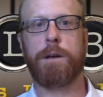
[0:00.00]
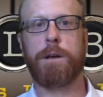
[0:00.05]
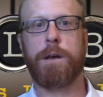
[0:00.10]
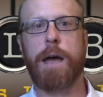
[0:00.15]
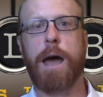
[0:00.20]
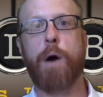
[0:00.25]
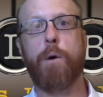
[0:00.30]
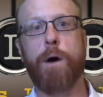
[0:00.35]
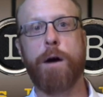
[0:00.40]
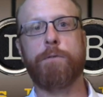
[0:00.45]

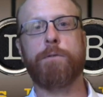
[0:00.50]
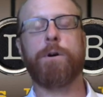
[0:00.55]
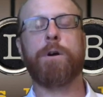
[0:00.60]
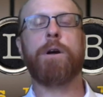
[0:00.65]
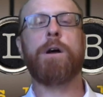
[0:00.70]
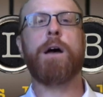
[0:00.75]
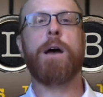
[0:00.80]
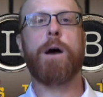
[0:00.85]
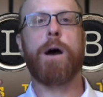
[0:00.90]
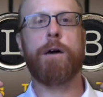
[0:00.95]
However,
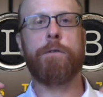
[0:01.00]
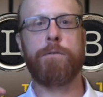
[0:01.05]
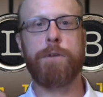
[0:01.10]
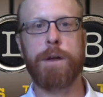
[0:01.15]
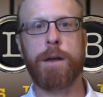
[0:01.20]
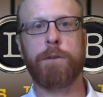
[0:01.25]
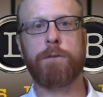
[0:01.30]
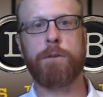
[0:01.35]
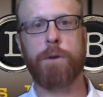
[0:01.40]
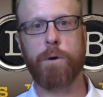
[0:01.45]
a
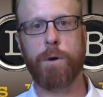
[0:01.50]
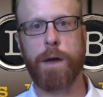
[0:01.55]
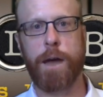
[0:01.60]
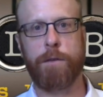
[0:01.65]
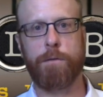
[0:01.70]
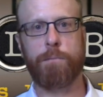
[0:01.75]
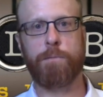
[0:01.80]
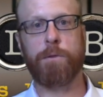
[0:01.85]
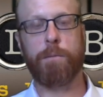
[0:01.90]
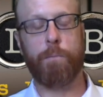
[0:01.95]
VSO
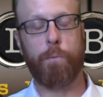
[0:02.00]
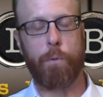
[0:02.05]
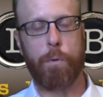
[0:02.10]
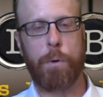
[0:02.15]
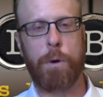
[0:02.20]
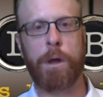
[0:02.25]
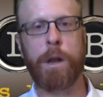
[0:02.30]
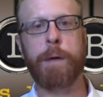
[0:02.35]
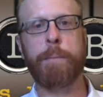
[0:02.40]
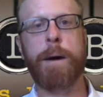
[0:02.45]
gave him some
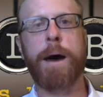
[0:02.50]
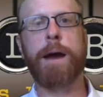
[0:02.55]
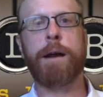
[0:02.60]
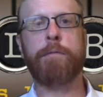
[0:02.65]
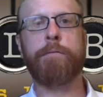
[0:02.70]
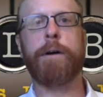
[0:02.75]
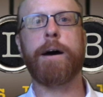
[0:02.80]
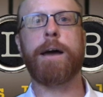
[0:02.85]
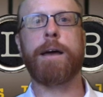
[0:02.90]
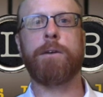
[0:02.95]
really bad
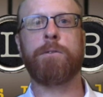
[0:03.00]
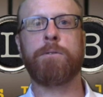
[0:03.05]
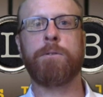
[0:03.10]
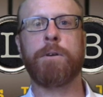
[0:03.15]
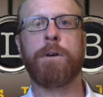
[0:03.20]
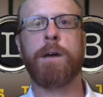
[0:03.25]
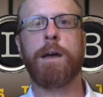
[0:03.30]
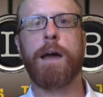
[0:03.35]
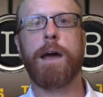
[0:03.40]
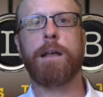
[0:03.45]
advice,
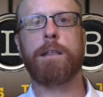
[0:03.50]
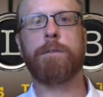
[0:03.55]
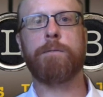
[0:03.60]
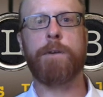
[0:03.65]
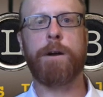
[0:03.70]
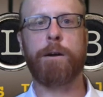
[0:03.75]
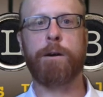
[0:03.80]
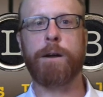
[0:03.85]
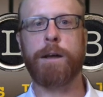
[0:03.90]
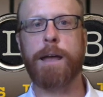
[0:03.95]
and the
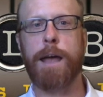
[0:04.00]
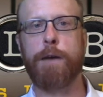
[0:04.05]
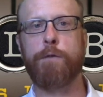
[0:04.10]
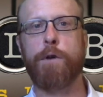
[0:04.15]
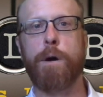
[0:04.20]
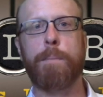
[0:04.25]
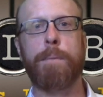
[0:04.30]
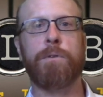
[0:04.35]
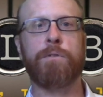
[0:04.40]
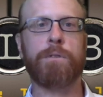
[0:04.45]
veteran gave
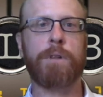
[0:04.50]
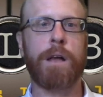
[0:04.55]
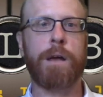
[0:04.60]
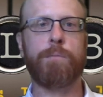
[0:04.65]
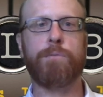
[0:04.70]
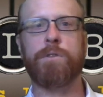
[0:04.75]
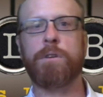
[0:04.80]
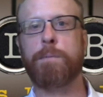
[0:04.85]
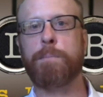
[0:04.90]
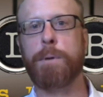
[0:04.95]
up his
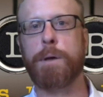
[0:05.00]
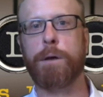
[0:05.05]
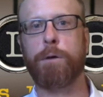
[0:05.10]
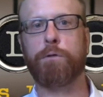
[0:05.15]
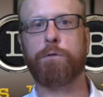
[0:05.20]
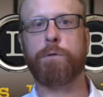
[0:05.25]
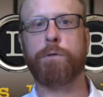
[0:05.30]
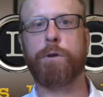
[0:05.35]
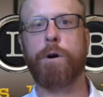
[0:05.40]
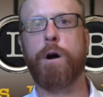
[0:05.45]
claims and
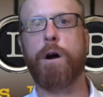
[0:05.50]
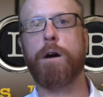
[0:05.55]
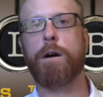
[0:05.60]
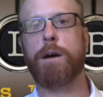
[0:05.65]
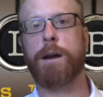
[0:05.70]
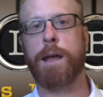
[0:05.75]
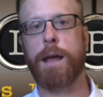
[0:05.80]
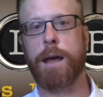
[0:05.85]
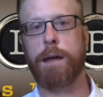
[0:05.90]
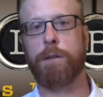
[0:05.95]
appeals for the heart
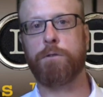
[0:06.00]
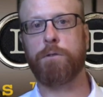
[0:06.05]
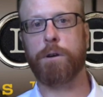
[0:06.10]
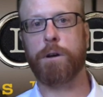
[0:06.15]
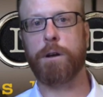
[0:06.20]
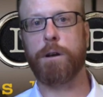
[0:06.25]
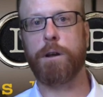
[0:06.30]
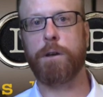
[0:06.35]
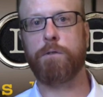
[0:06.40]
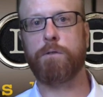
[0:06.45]
and cancer
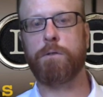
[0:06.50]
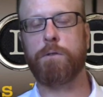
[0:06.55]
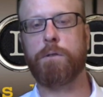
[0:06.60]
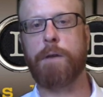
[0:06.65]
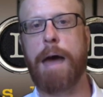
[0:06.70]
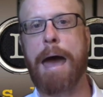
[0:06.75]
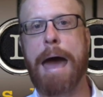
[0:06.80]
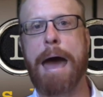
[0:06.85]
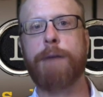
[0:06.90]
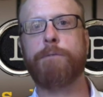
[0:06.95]
conditions
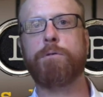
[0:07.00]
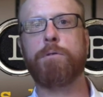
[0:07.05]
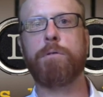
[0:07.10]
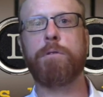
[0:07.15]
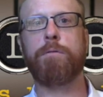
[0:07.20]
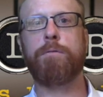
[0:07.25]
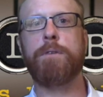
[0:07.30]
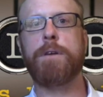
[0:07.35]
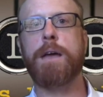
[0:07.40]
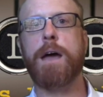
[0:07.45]
after
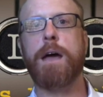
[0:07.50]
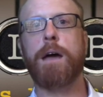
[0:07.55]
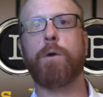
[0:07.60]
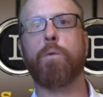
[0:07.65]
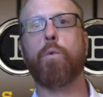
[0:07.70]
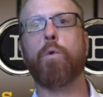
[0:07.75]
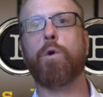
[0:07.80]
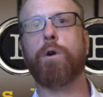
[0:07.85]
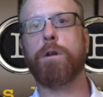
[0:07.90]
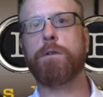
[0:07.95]
the VA
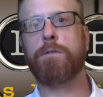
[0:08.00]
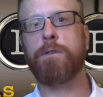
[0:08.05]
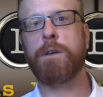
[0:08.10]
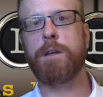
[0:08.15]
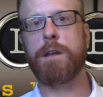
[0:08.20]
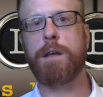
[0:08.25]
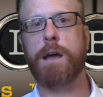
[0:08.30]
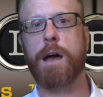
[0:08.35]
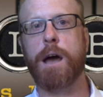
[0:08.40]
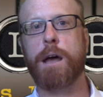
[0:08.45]
awarded
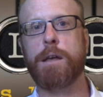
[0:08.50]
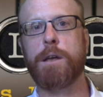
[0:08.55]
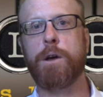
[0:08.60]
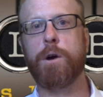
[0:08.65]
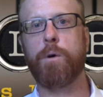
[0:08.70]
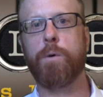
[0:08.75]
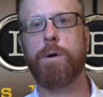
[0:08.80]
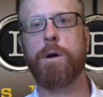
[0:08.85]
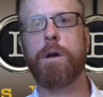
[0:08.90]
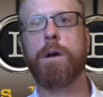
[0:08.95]

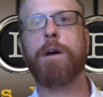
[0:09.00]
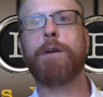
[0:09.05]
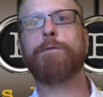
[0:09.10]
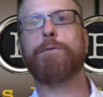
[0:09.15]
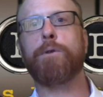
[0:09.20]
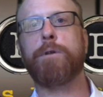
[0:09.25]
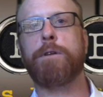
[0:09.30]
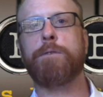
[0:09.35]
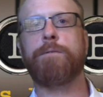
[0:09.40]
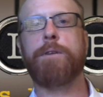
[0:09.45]
TDIU
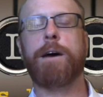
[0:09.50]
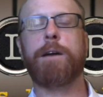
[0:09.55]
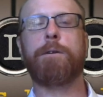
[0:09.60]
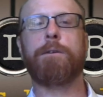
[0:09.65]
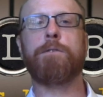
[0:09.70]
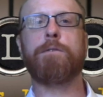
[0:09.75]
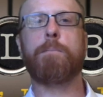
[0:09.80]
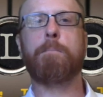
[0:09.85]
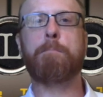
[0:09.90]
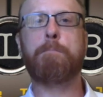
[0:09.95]
for the
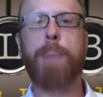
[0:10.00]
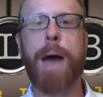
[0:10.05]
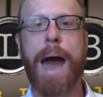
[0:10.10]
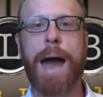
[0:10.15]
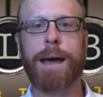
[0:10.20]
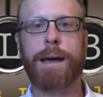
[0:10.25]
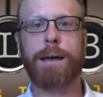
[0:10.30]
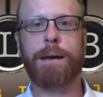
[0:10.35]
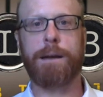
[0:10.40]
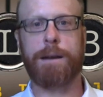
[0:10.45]
veteran's
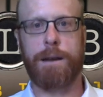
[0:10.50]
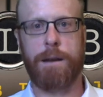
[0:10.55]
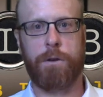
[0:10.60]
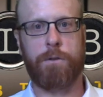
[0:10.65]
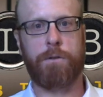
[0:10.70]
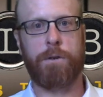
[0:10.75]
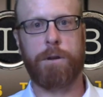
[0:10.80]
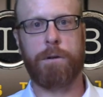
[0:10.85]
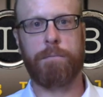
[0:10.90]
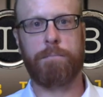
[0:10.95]
back
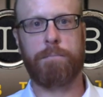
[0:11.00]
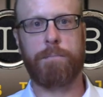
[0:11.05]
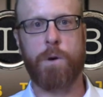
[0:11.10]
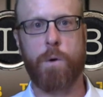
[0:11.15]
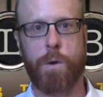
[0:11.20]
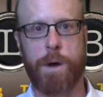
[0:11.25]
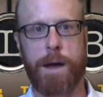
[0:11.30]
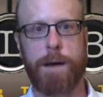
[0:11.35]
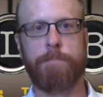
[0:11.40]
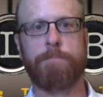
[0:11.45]
condition.
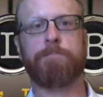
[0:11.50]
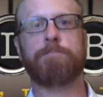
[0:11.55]
Okay?